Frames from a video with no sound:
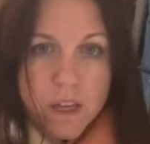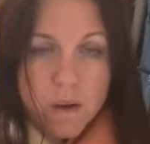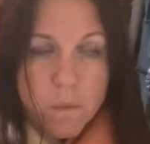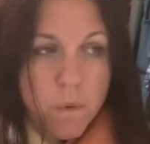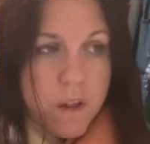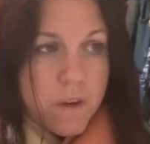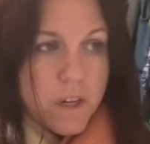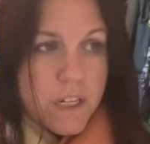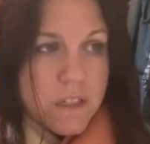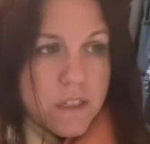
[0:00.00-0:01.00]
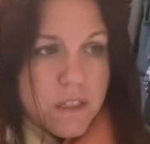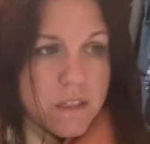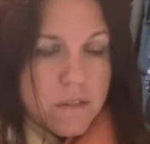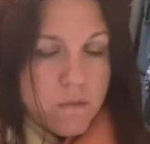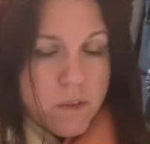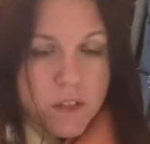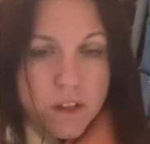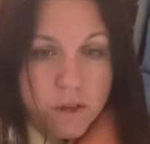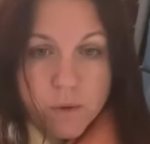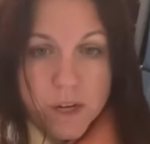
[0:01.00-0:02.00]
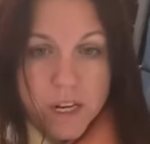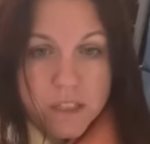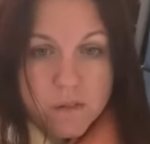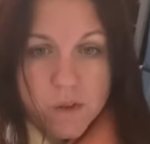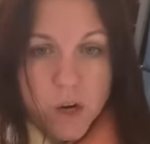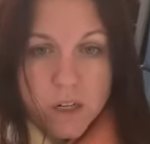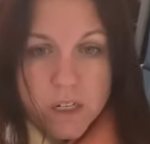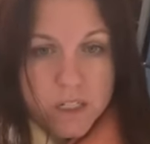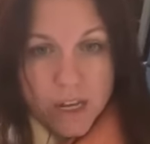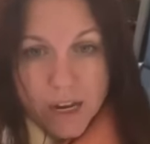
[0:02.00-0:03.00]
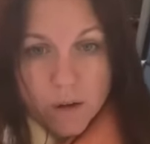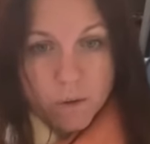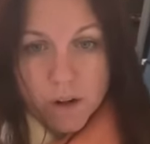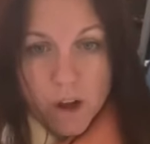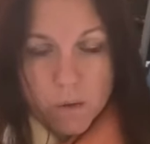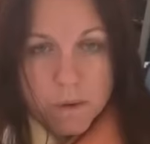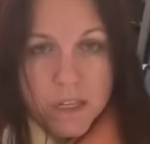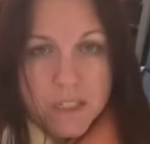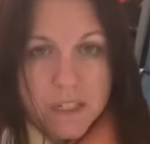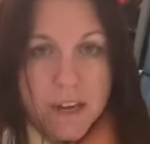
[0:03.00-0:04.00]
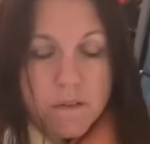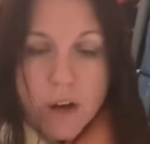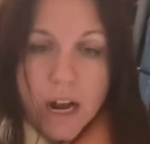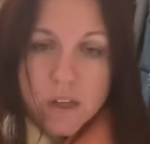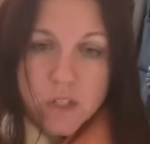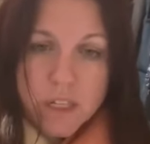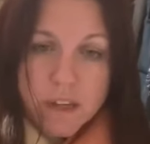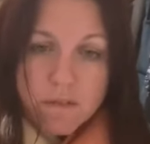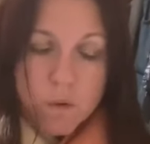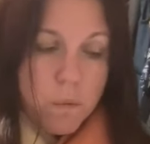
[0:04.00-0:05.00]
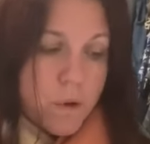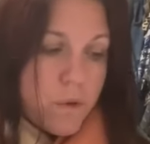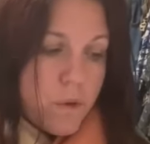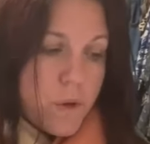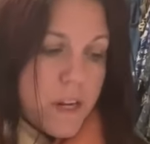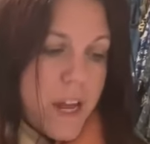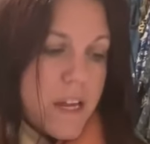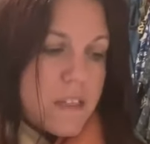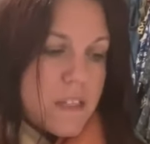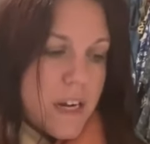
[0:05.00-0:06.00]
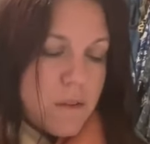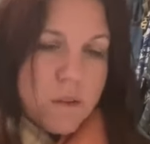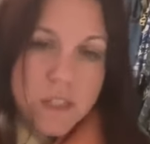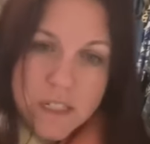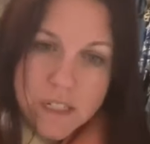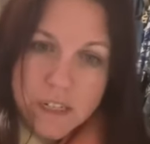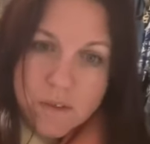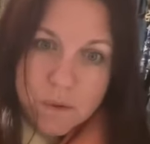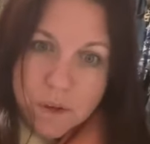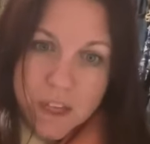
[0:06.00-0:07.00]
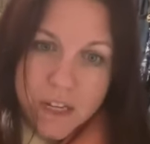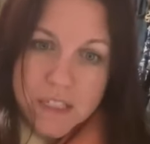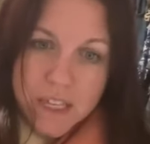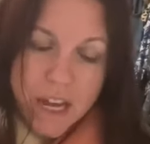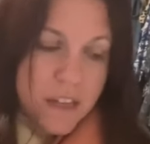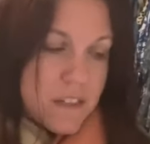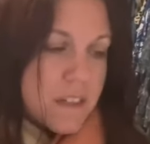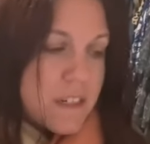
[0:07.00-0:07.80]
Whether it's really 3 days of darkness, I don't know. Because he never actually gave the word 3 days. And I really didn't even realize that